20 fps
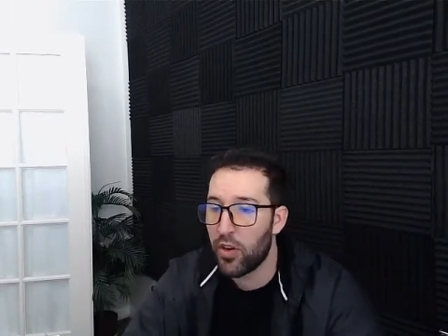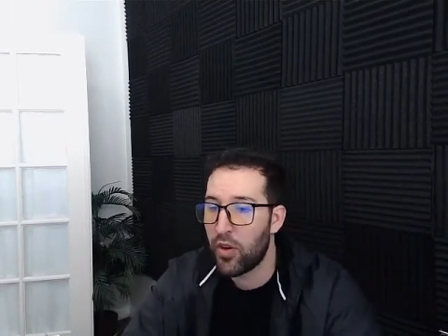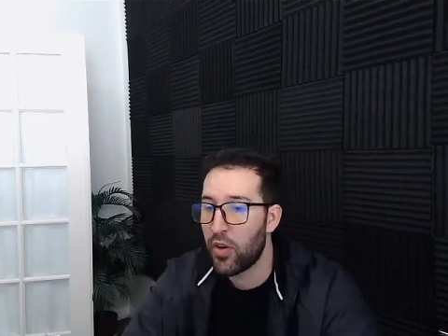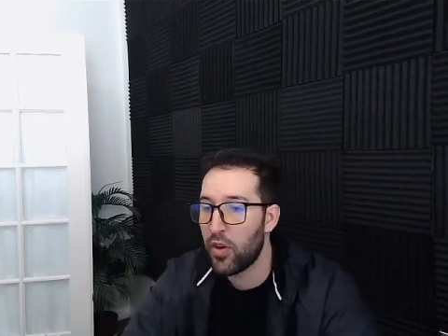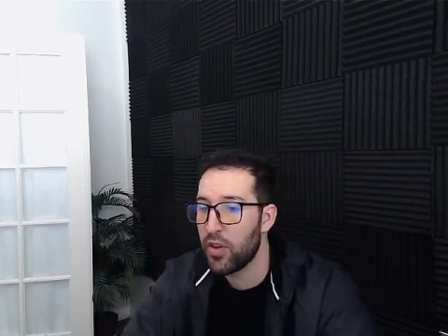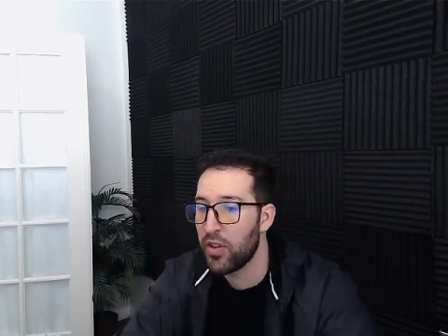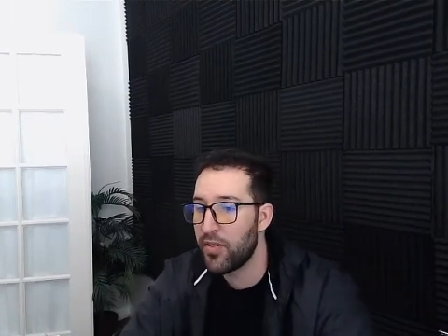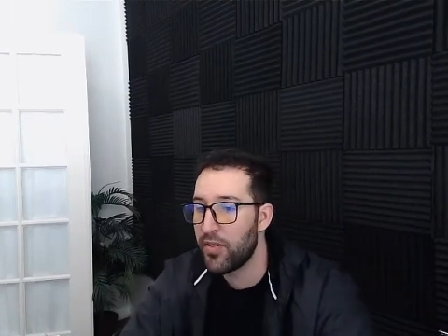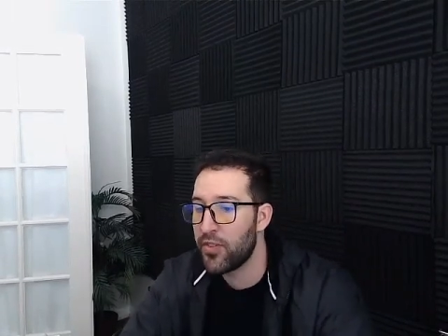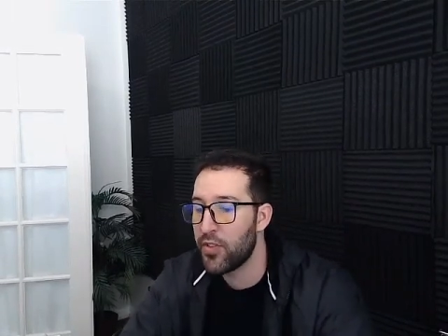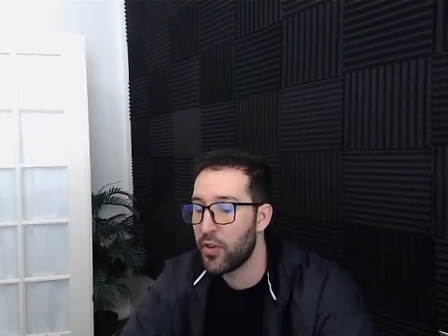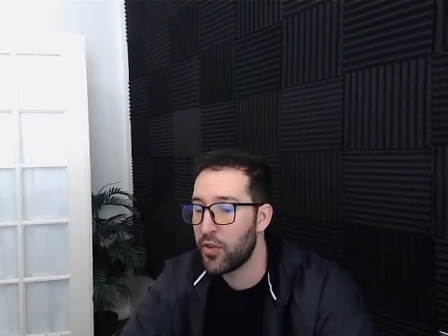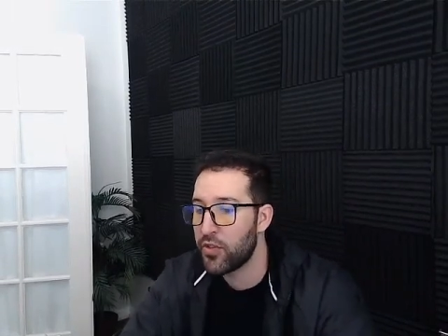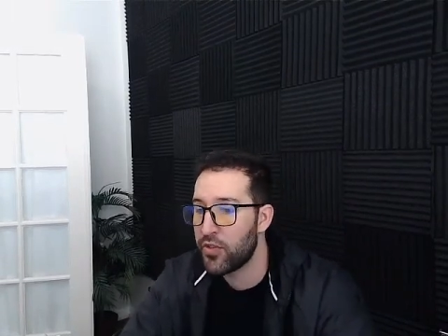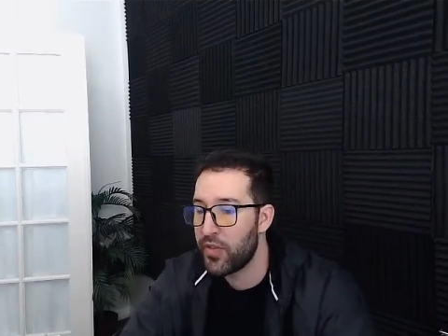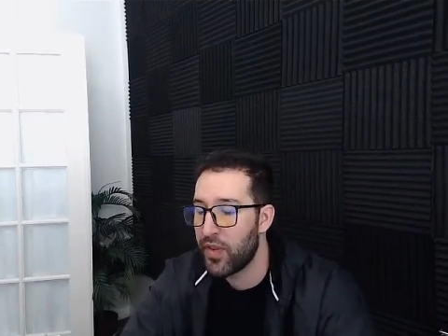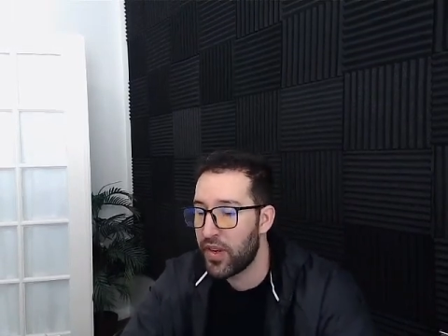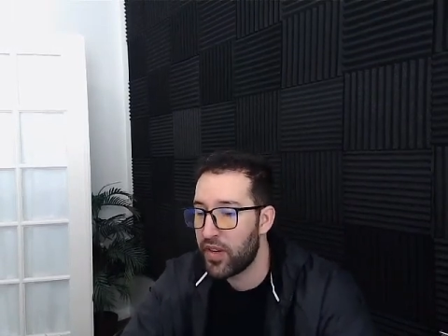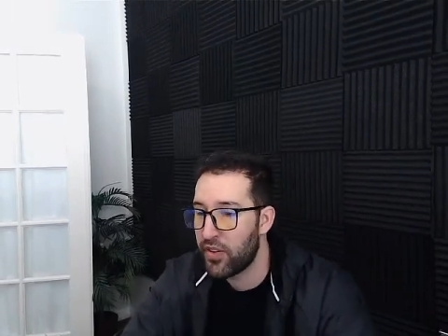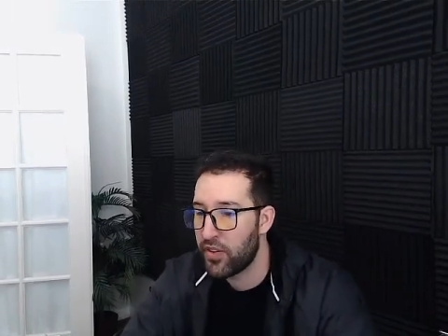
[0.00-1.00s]
all of
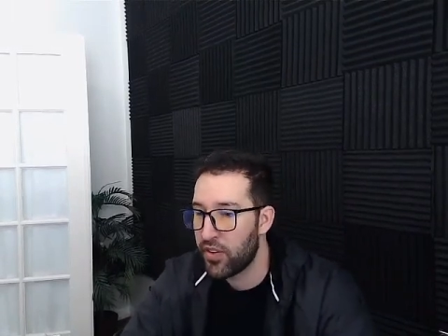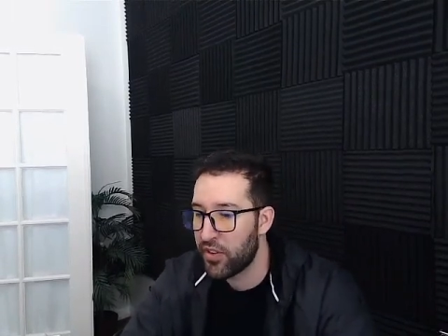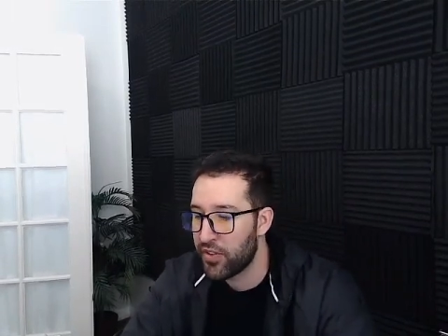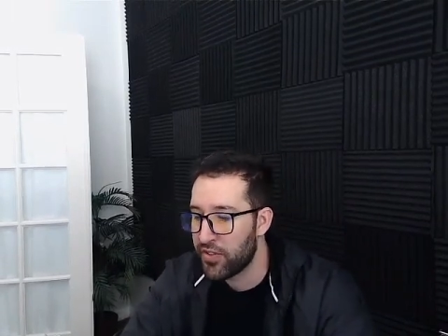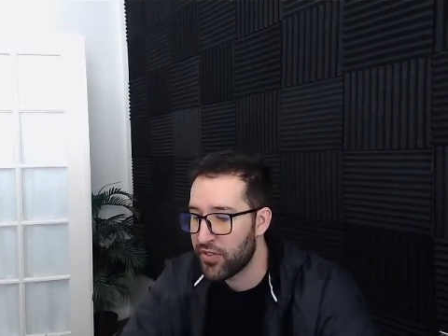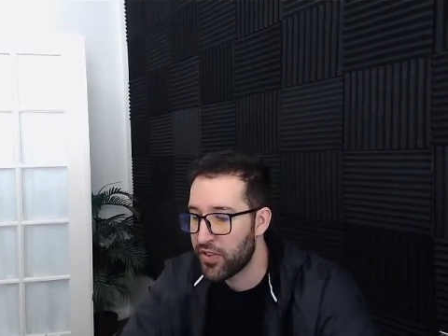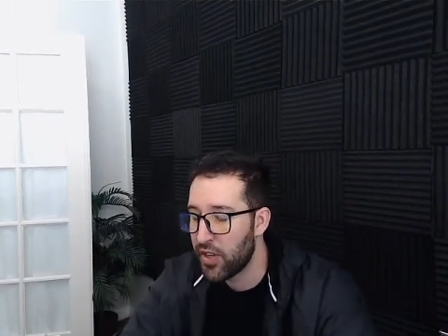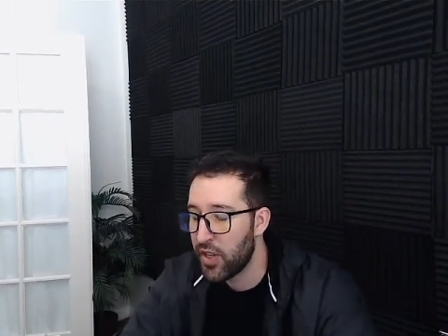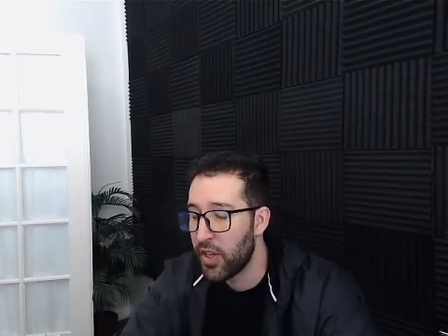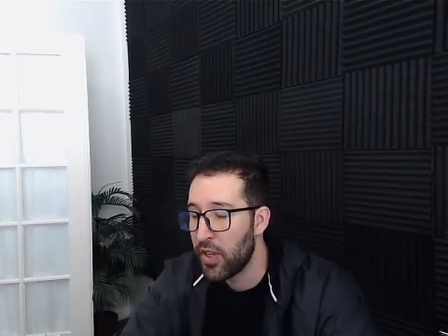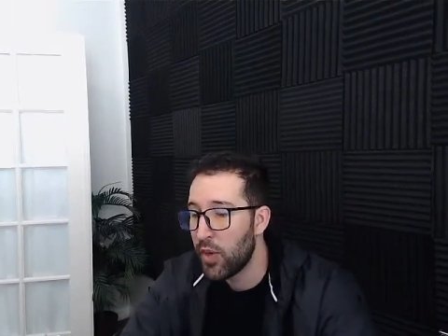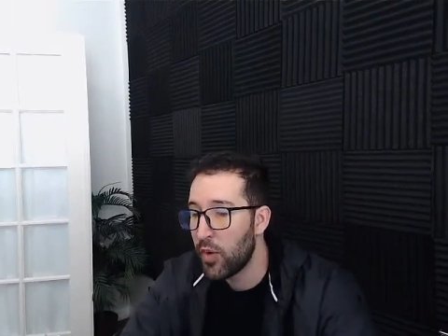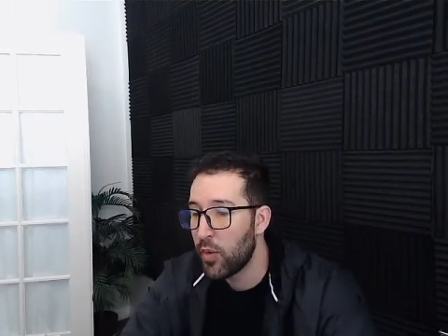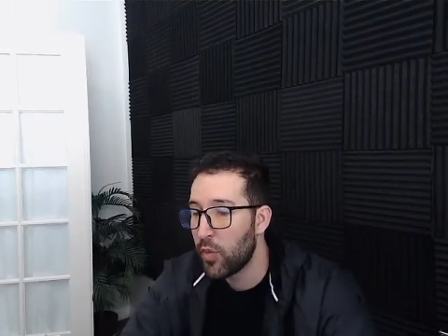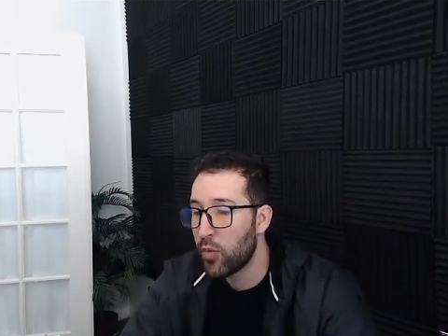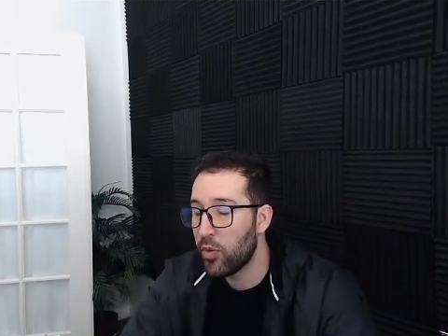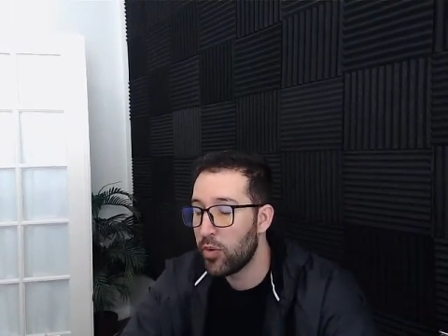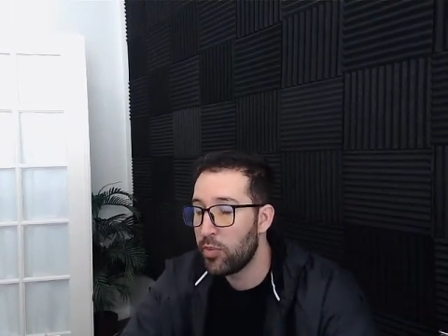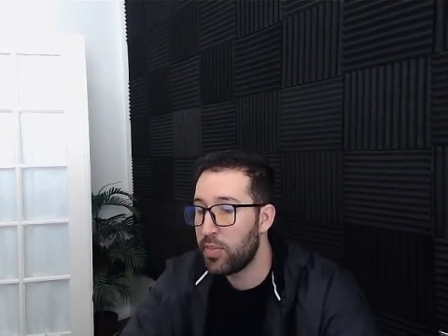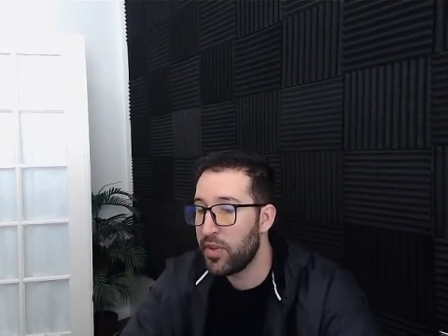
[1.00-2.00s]
those vendors
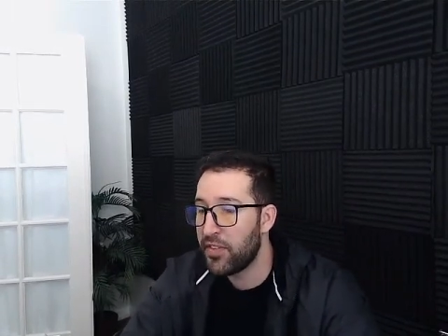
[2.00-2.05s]
would